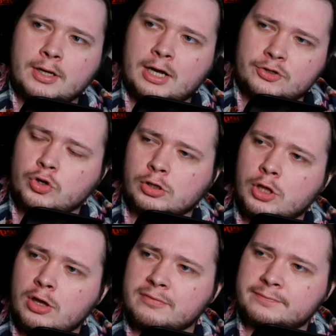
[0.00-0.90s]
I saw a
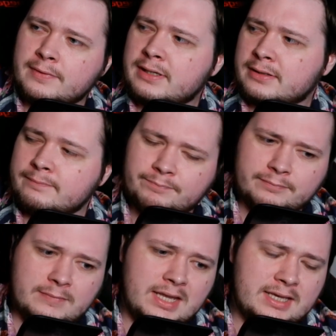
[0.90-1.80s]
lot of
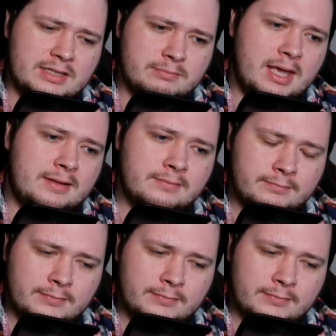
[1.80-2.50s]
naked men.